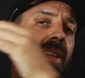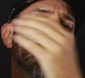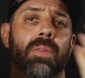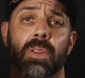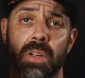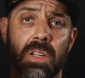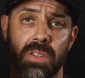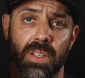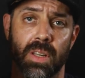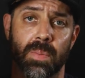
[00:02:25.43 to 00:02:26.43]
If you're
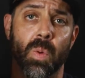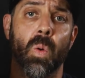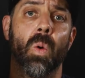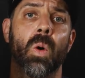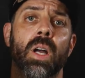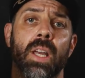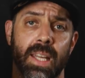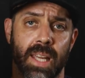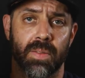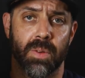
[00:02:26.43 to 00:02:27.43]
interested in more
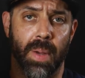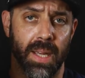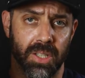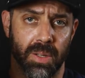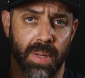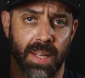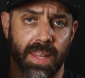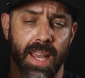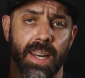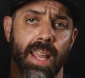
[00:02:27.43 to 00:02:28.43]
information about that,